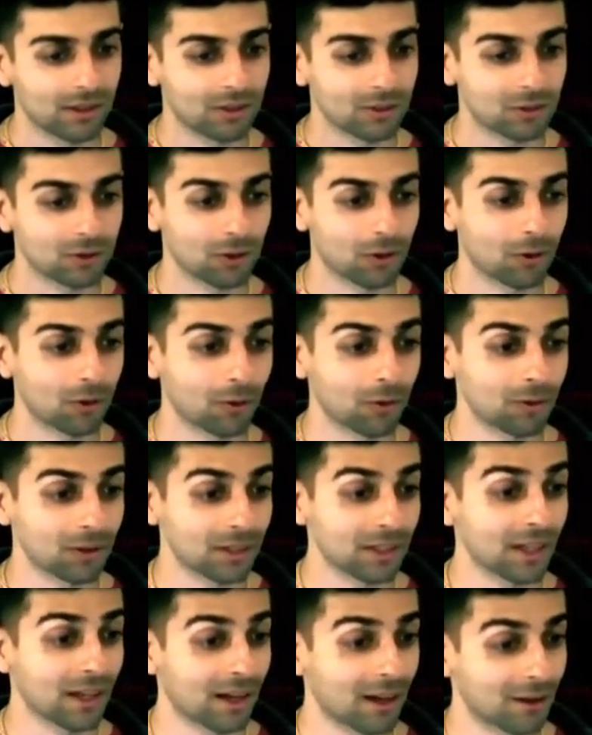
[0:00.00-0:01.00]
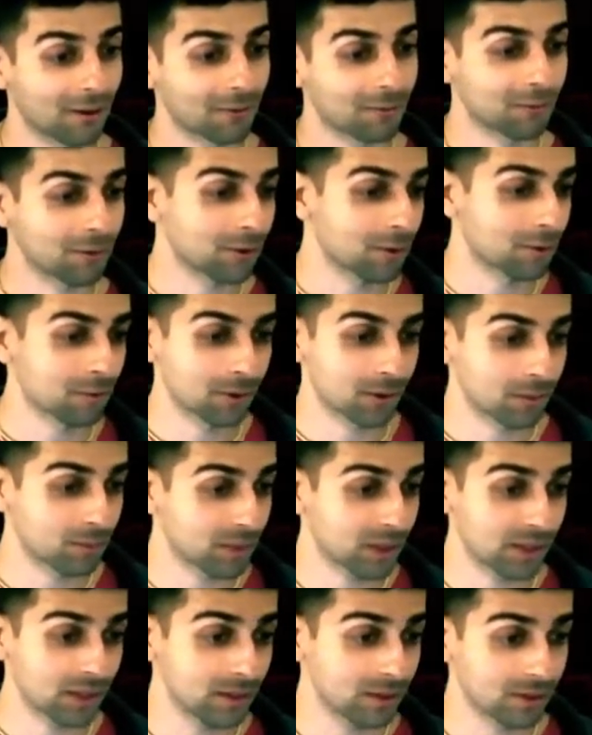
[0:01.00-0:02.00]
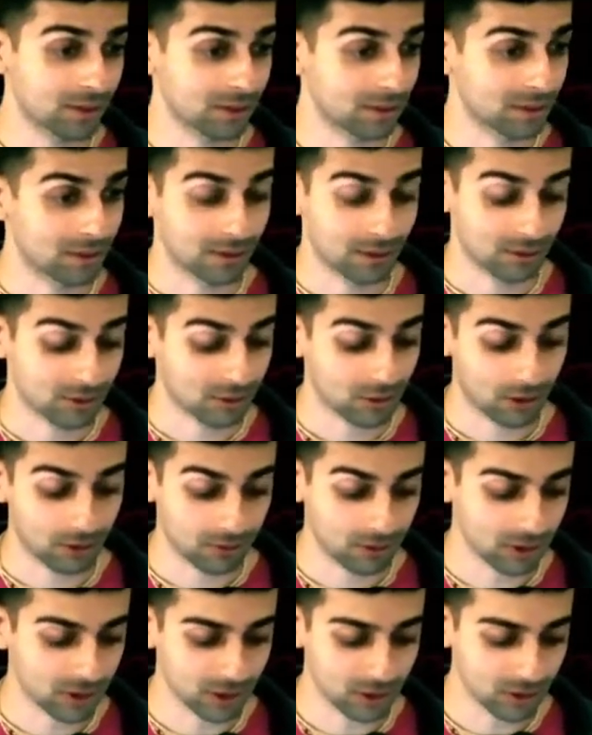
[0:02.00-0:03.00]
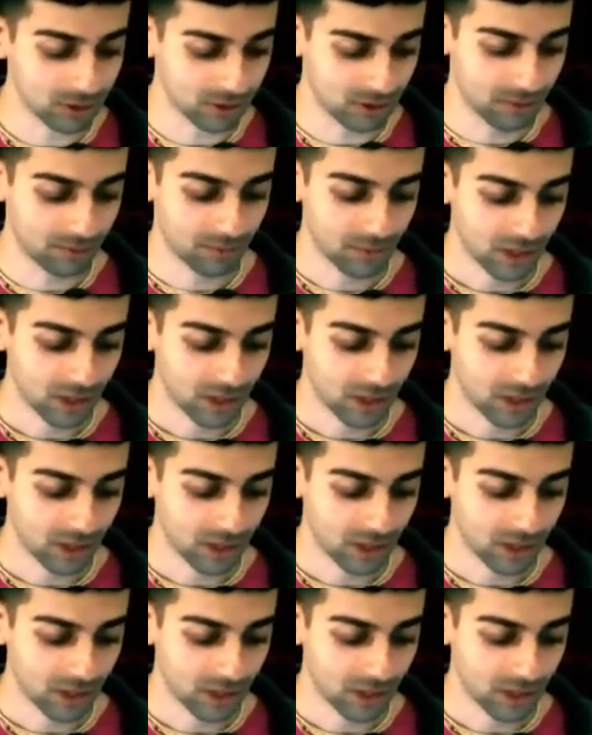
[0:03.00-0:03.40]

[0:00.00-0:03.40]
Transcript: So yeah, we don't want to be eaten. It's not very good.